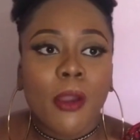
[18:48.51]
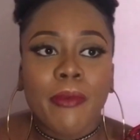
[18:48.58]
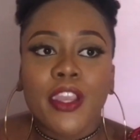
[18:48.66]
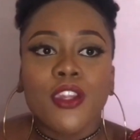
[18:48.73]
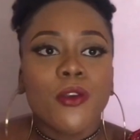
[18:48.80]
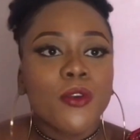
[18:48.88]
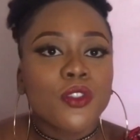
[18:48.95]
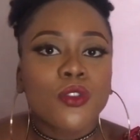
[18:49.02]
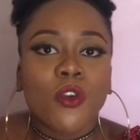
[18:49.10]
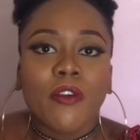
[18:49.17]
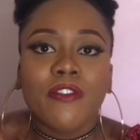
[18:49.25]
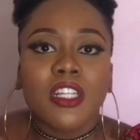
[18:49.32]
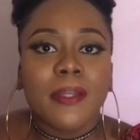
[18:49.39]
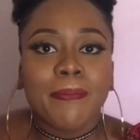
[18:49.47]
But you don't want to
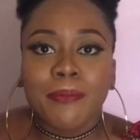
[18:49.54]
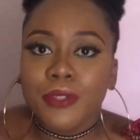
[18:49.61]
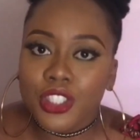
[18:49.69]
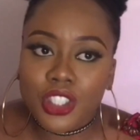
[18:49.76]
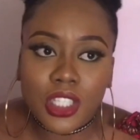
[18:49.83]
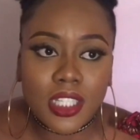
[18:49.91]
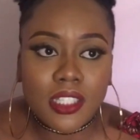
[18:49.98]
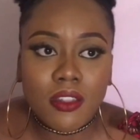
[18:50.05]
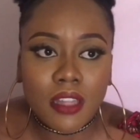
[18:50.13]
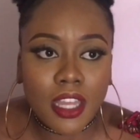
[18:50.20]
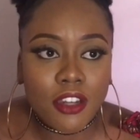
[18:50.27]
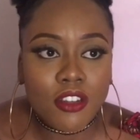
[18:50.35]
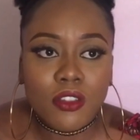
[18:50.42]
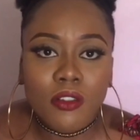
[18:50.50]
overly push things so
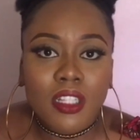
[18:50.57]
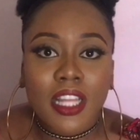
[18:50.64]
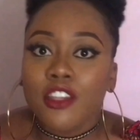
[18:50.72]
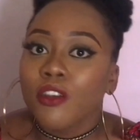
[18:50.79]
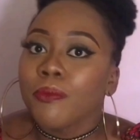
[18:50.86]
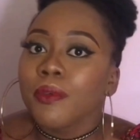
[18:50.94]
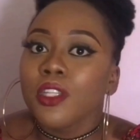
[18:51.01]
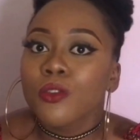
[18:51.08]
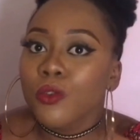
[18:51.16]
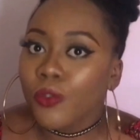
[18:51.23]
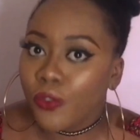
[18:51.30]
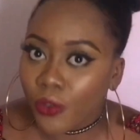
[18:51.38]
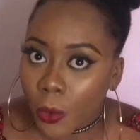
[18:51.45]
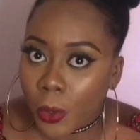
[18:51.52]
that it doesn't look like you're being too
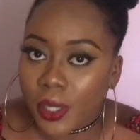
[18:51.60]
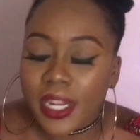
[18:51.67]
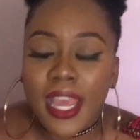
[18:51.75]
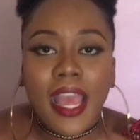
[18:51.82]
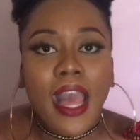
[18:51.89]
forward.